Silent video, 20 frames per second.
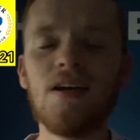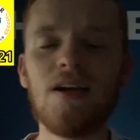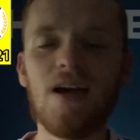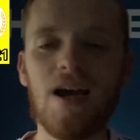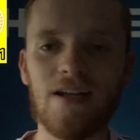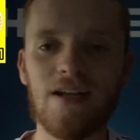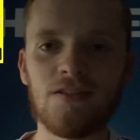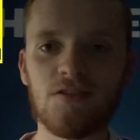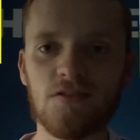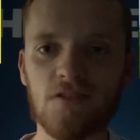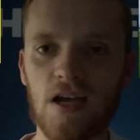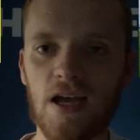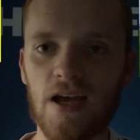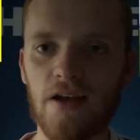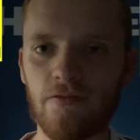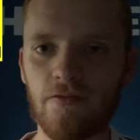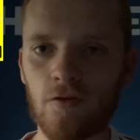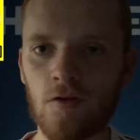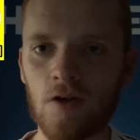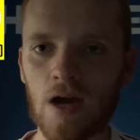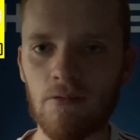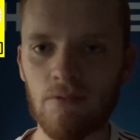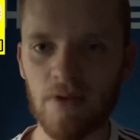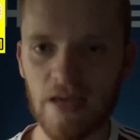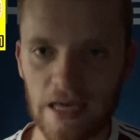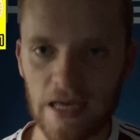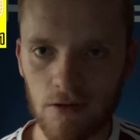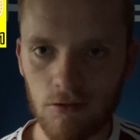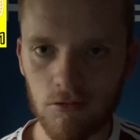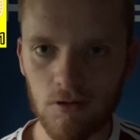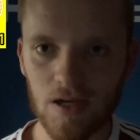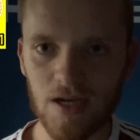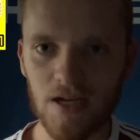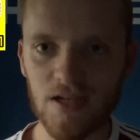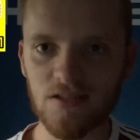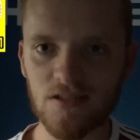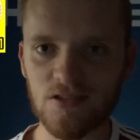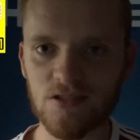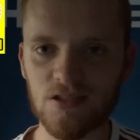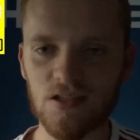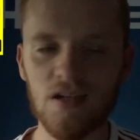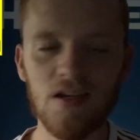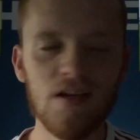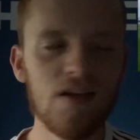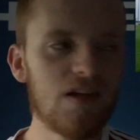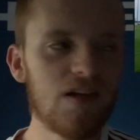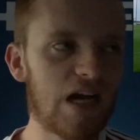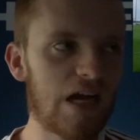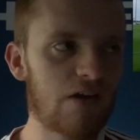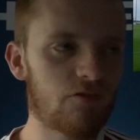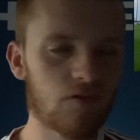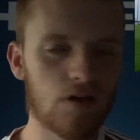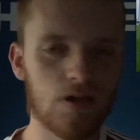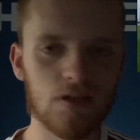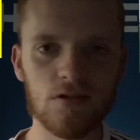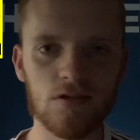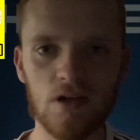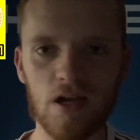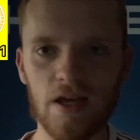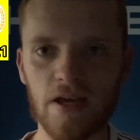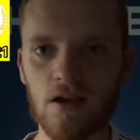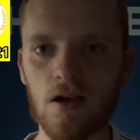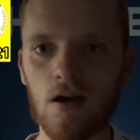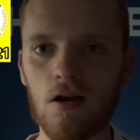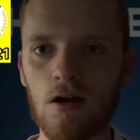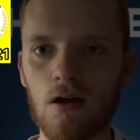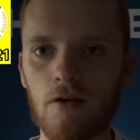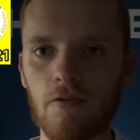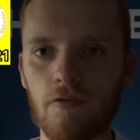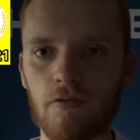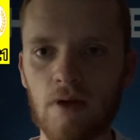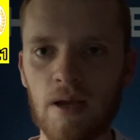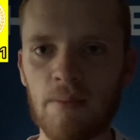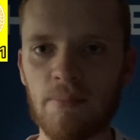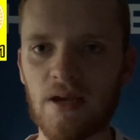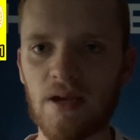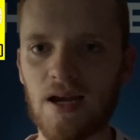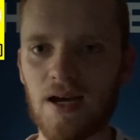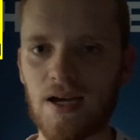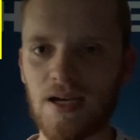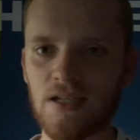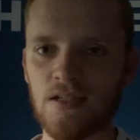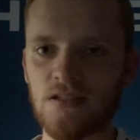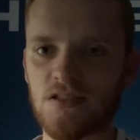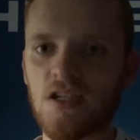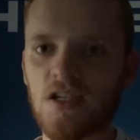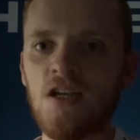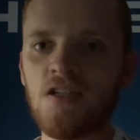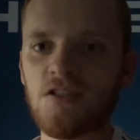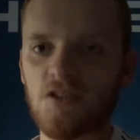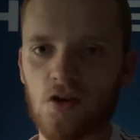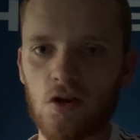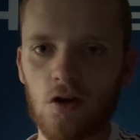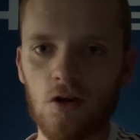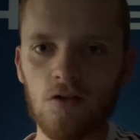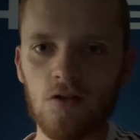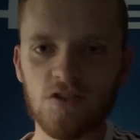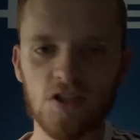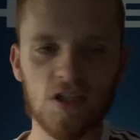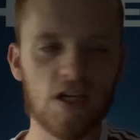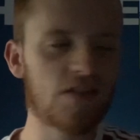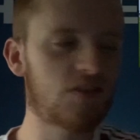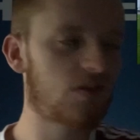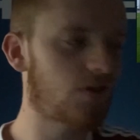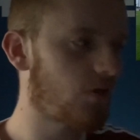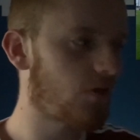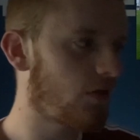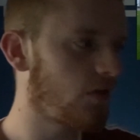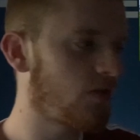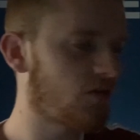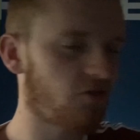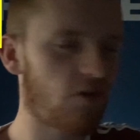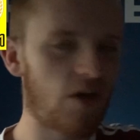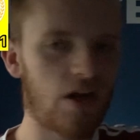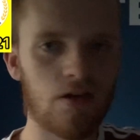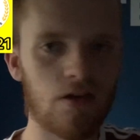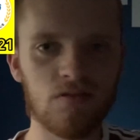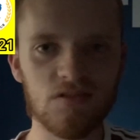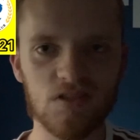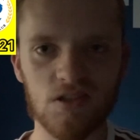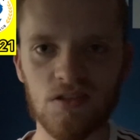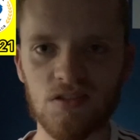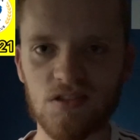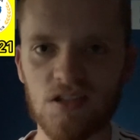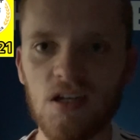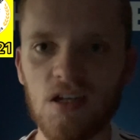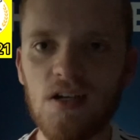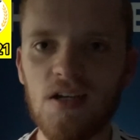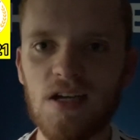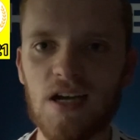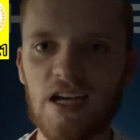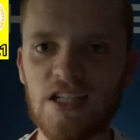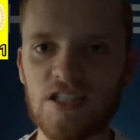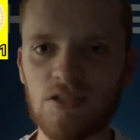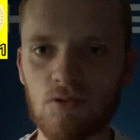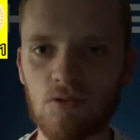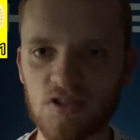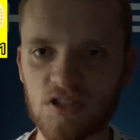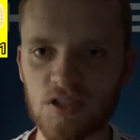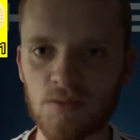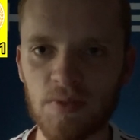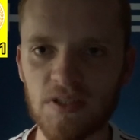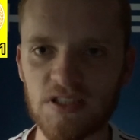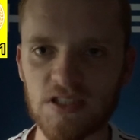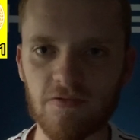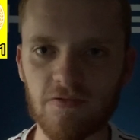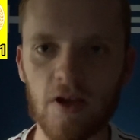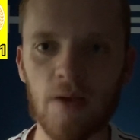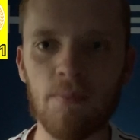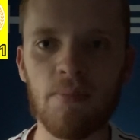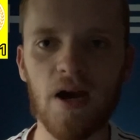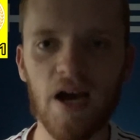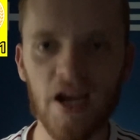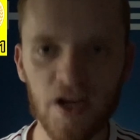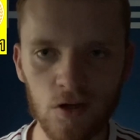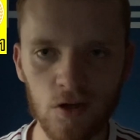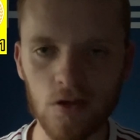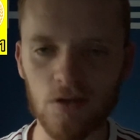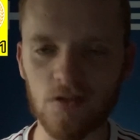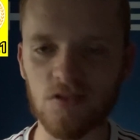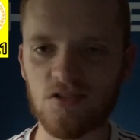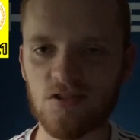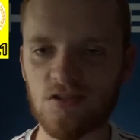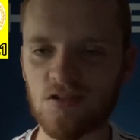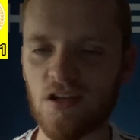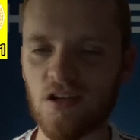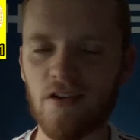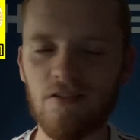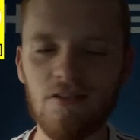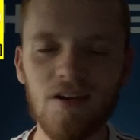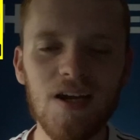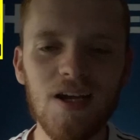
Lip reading: And for our equaliser, I ran like halfway behind the goal, then I turned around and there was a bit of a pile on. So